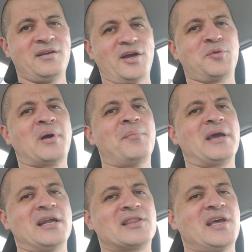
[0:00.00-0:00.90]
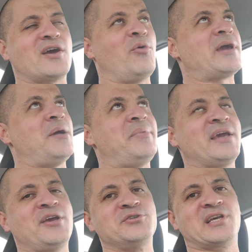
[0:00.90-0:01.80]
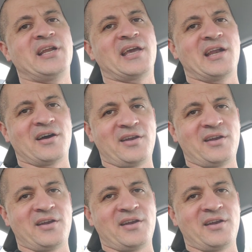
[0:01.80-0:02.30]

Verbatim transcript: Now, you're probably going to think, okay, BQ's going to get